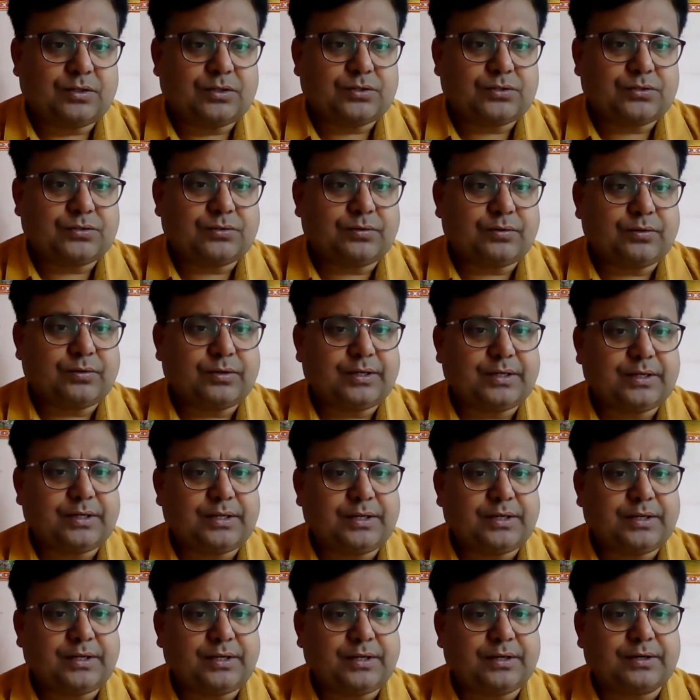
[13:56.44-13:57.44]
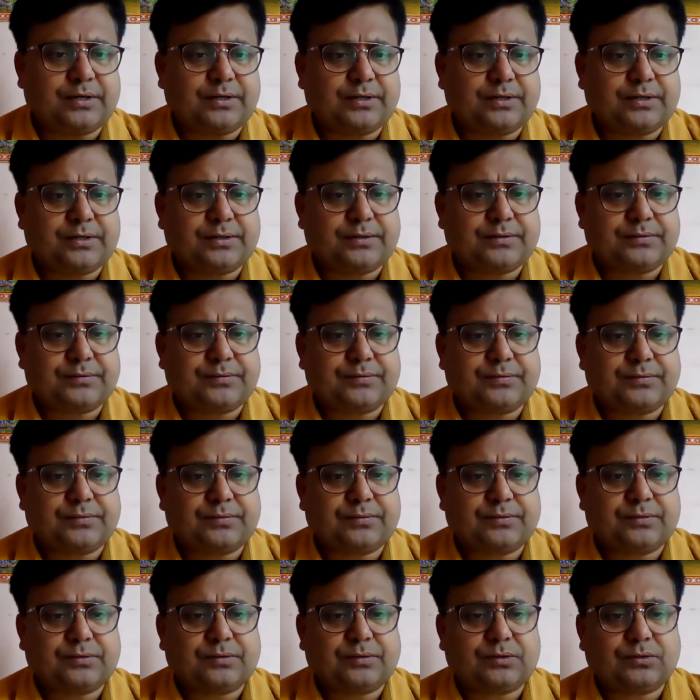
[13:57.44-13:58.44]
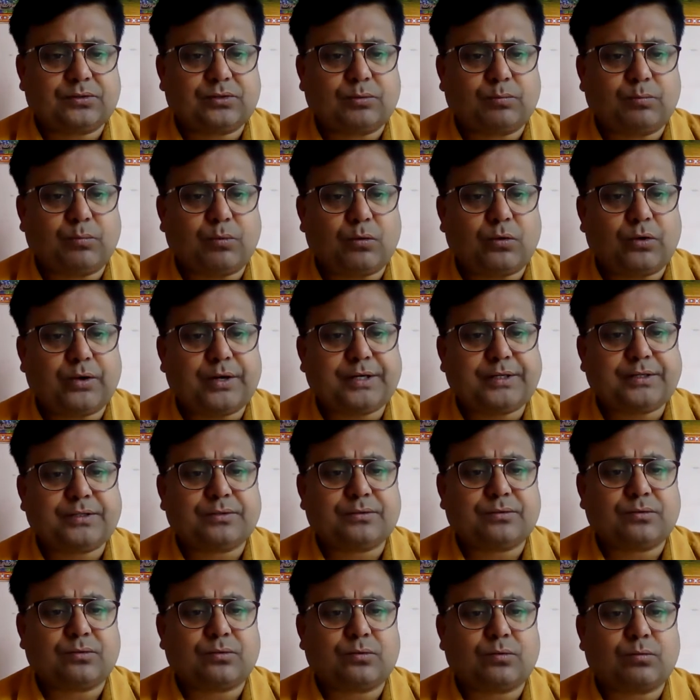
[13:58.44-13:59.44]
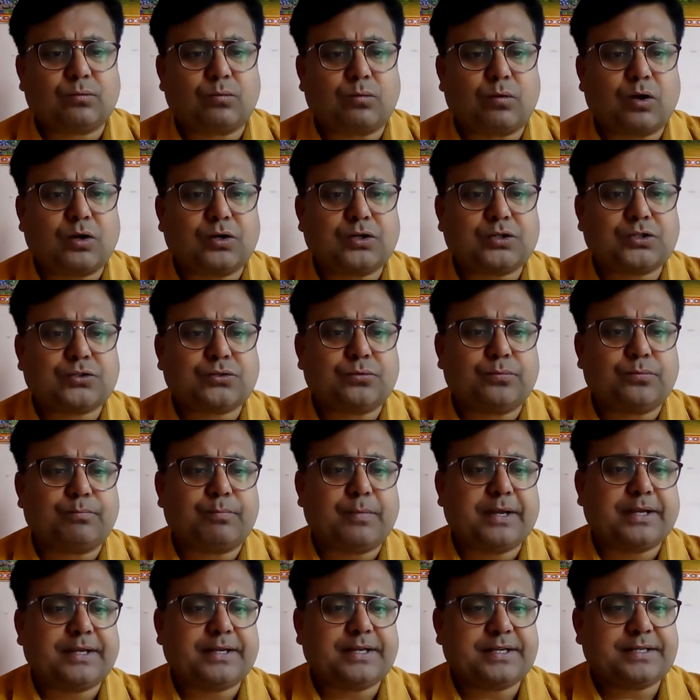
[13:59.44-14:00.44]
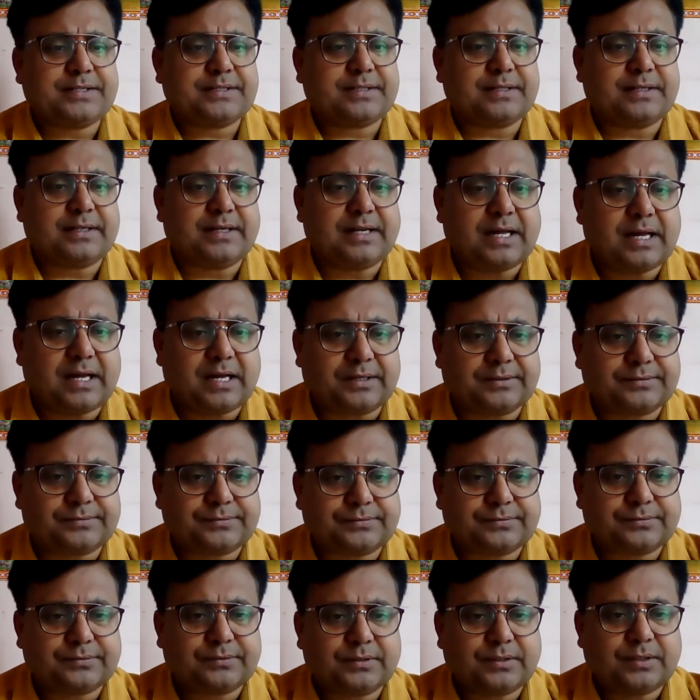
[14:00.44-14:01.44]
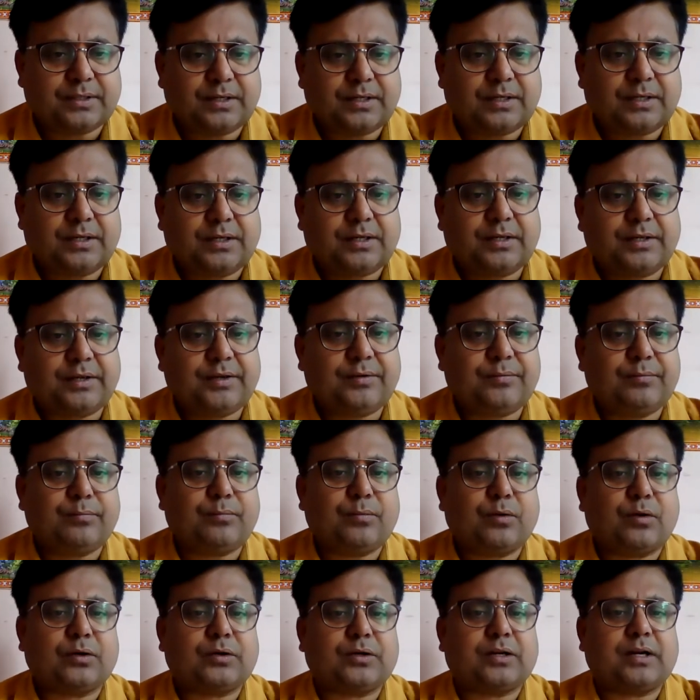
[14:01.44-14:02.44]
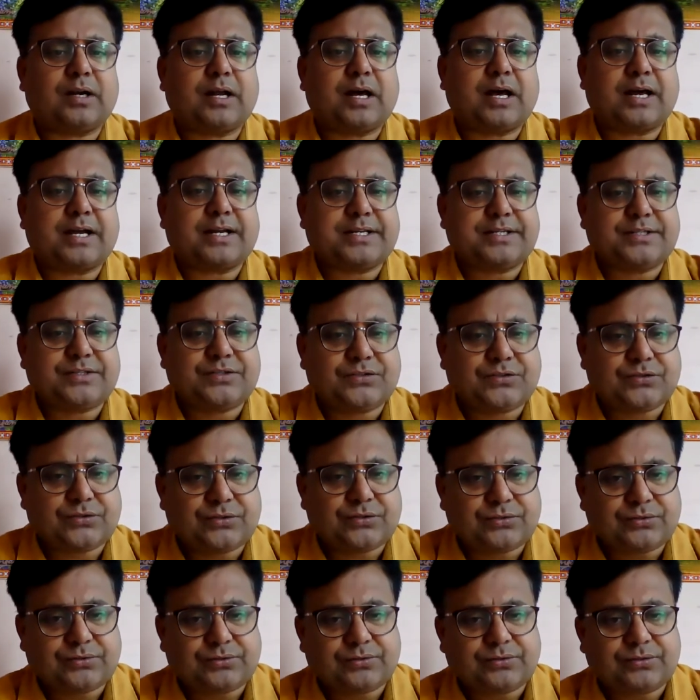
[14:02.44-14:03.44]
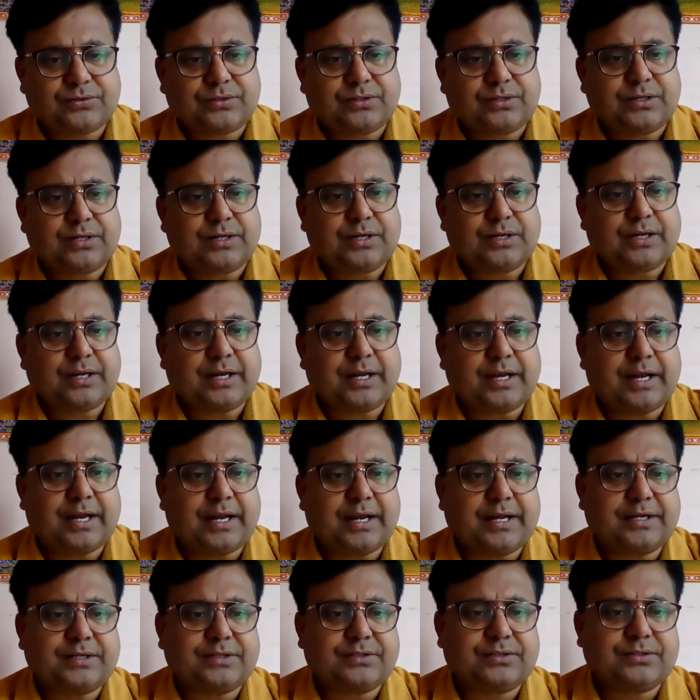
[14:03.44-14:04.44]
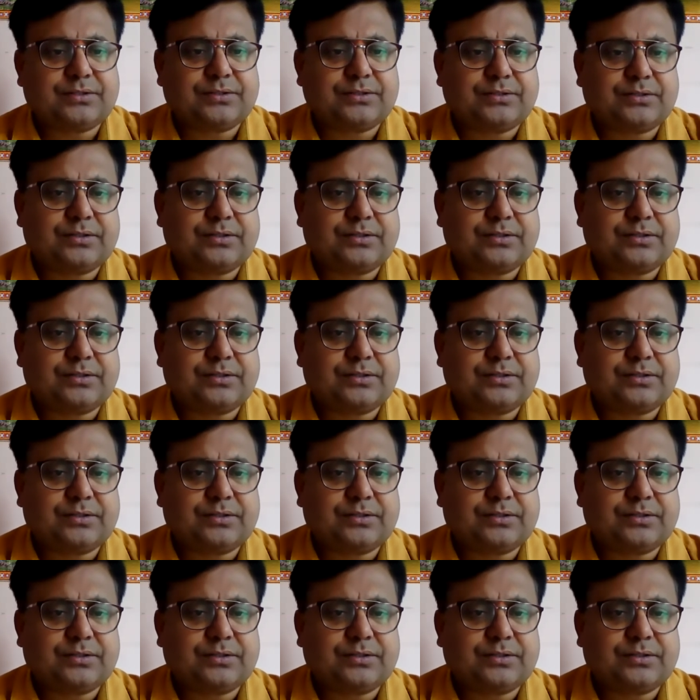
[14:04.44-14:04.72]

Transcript: So here the poet wants to make his love immortalized and